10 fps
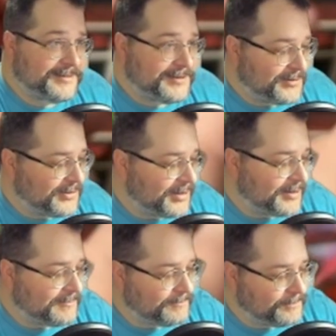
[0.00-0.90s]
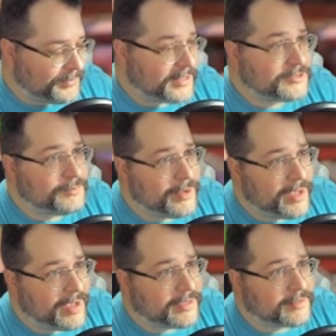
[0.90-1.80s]
Okay, next
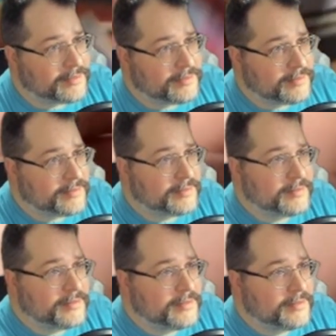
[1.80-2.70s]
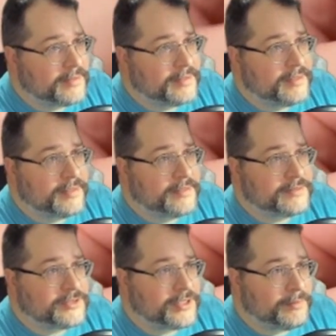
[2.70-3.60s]
pack.
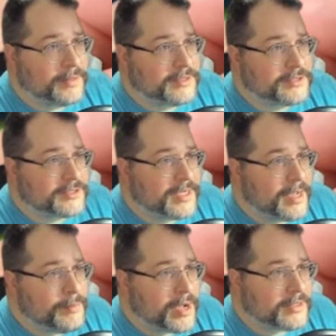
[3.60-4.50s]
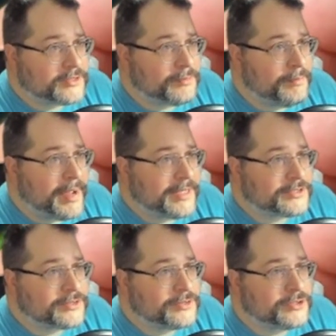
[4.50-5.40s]
Some Skybox
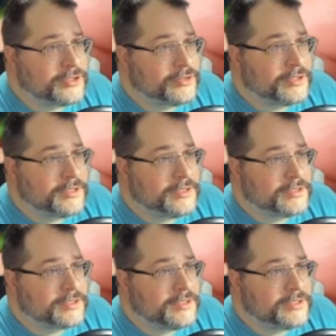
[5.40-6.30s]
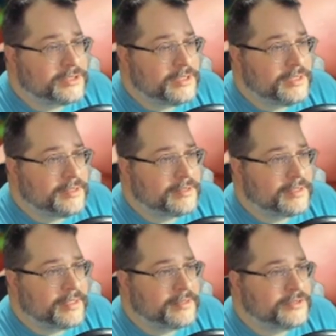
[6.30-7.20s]
Master Series DC.
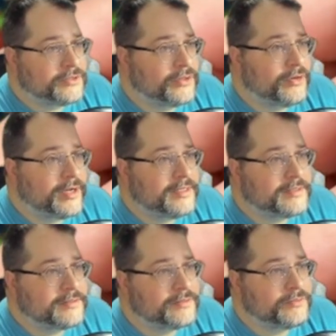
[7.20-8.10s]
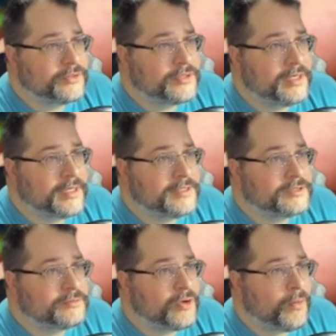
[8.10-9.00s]
These are great. Really
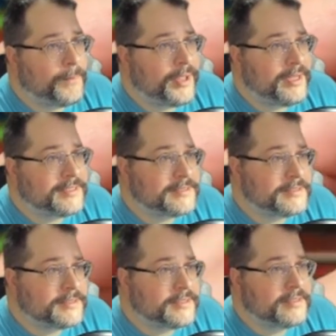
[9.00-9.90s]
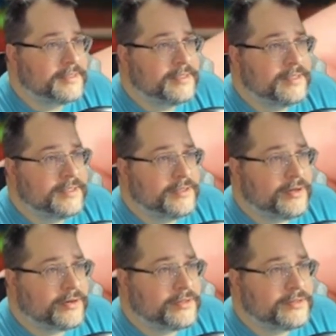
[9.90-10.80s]
nice, all painted
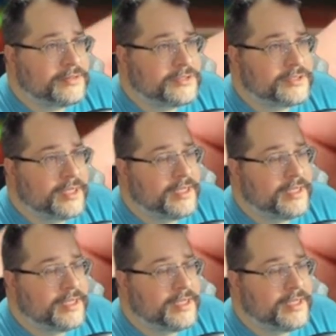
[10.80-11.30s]
cards.